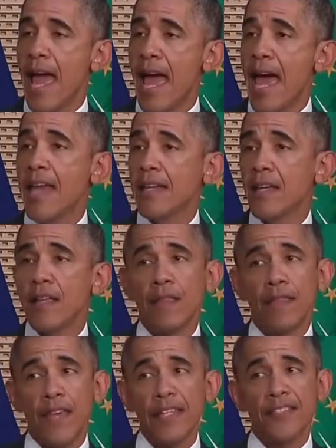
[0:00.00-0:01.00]
And
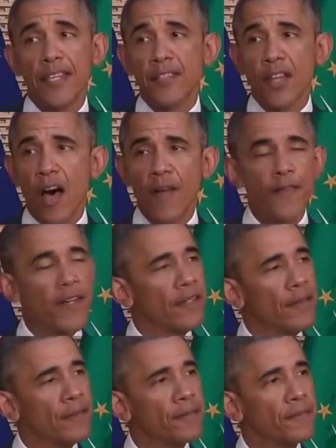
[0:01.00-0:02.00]
this is
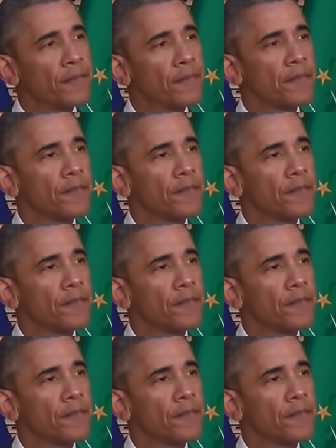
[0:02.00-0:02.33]
often